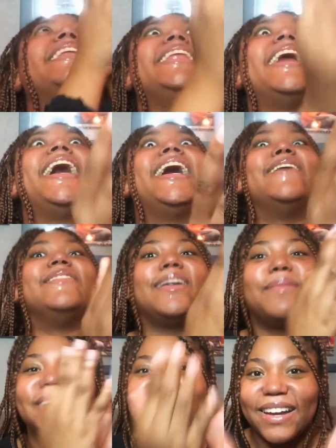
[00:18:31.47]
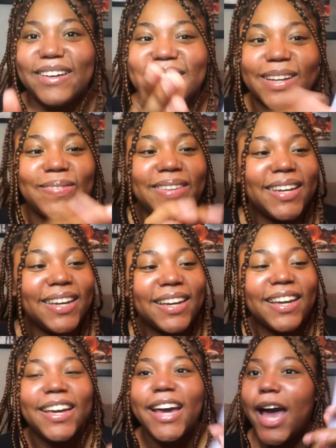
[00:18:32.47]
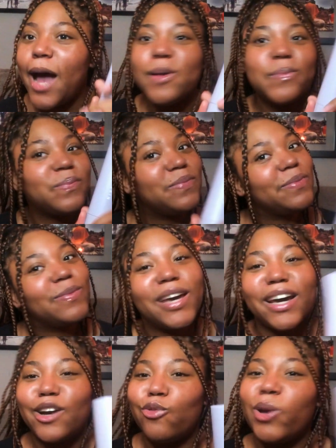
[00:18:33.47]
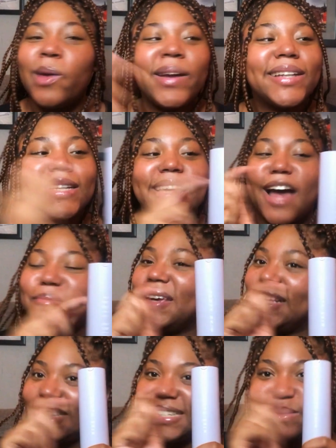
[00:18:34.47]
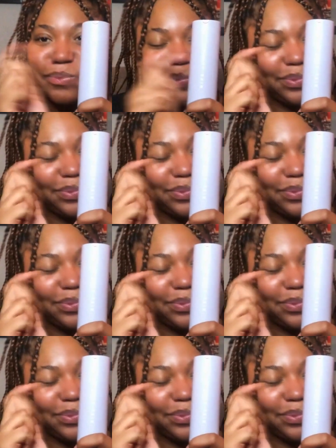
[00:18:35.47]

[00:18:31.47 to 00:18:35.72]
love. Let me tell you something. Riri did not miss.